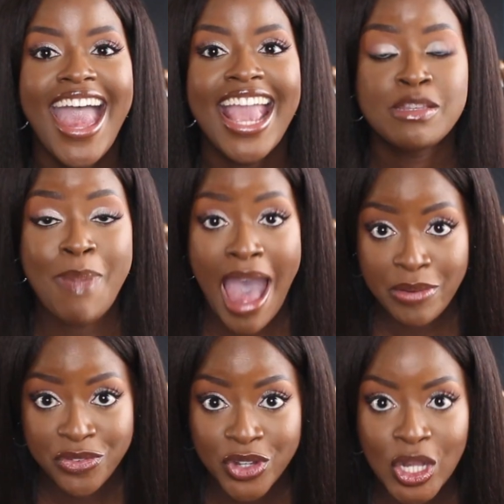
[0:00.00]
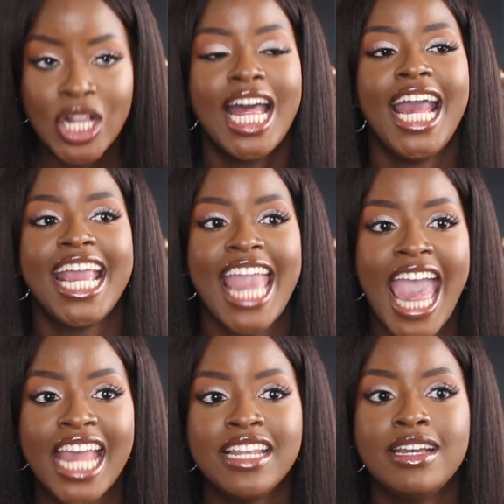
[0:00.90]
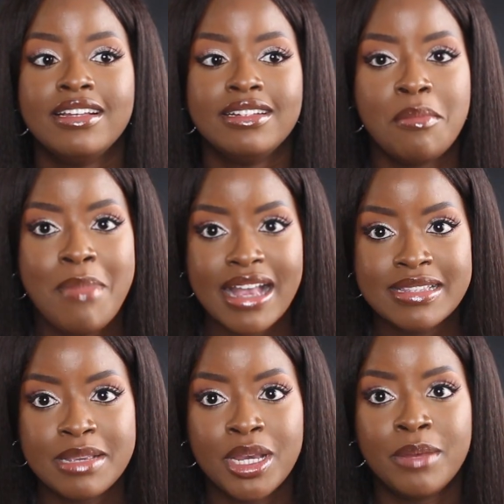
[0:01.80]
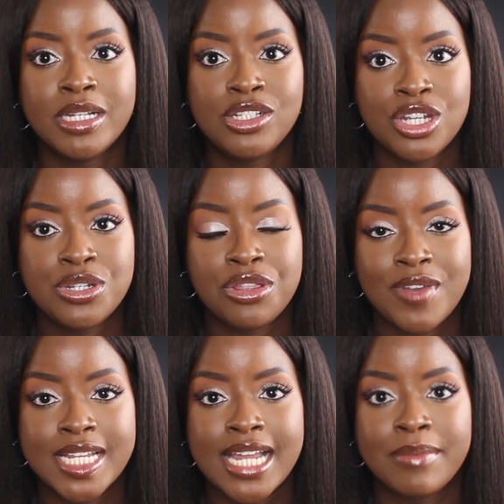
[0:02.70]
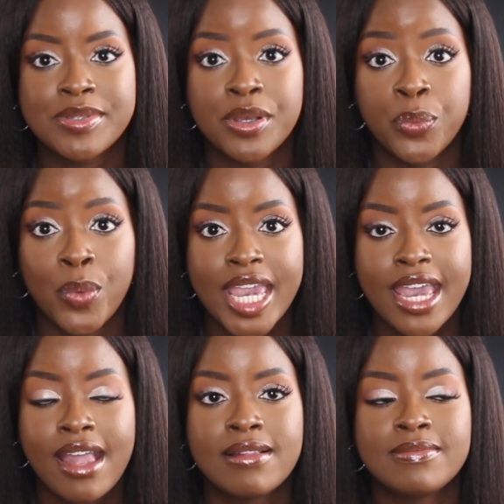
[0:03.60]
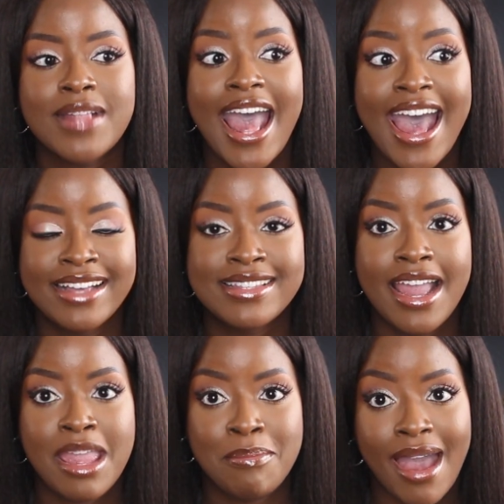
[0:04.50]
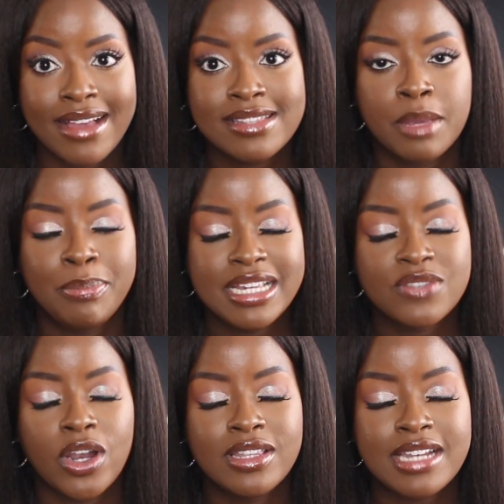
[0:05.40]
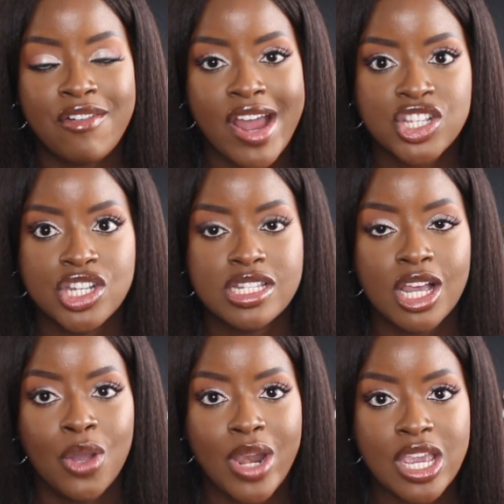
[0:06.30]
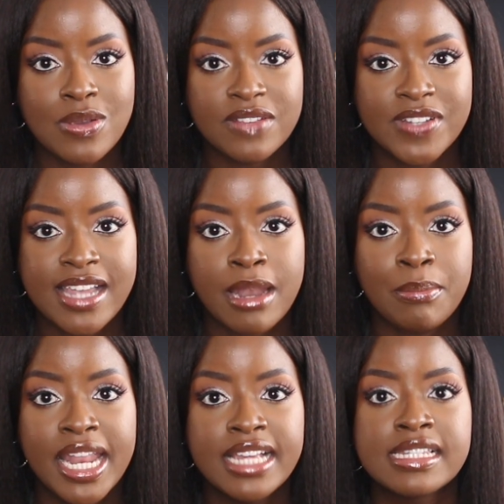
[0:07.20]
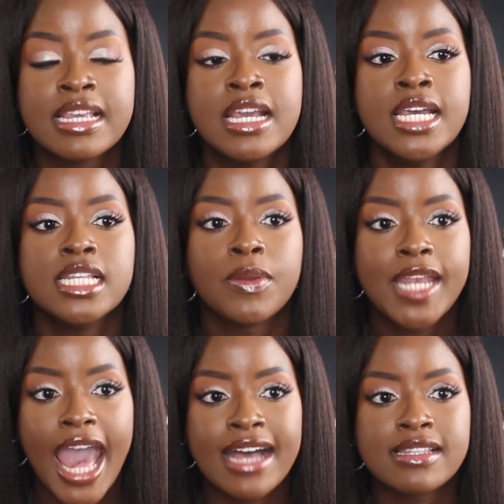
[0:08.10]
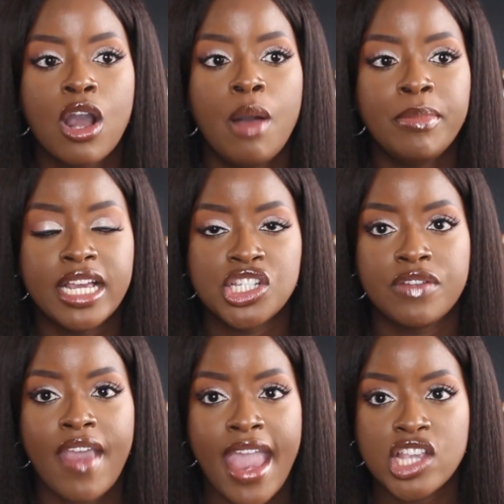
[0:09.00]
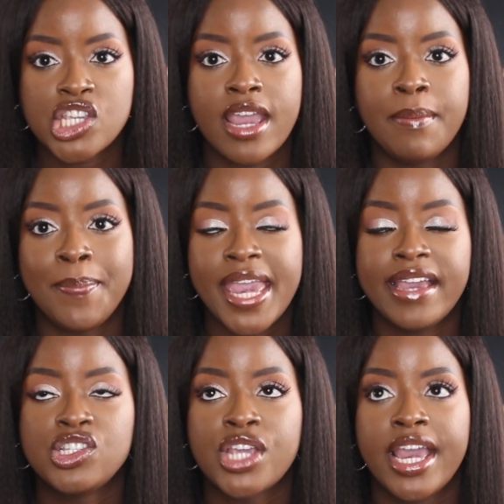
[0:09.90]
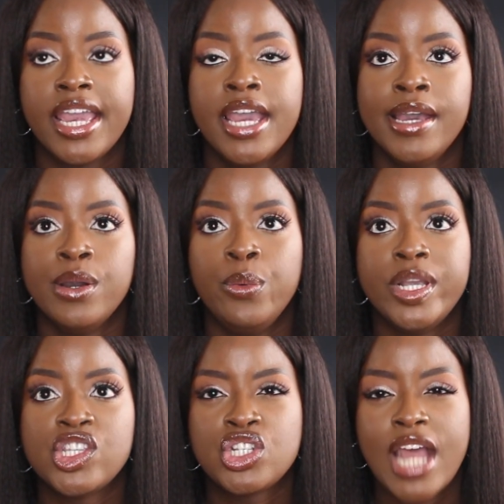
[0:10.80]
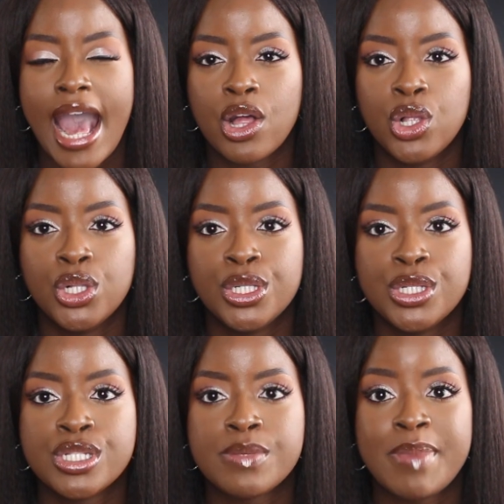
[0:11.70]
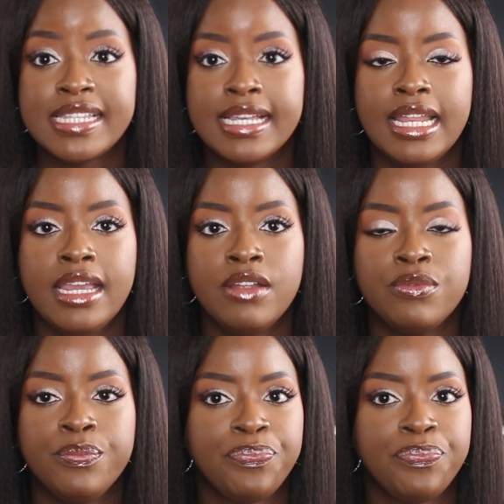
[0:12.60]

It's powerful. Again, maximum 2 to 3 times a week. As a mask, please follow the directions. Only use it for 10 minutes. So it has a combination of AHA and BHA, which tackles basically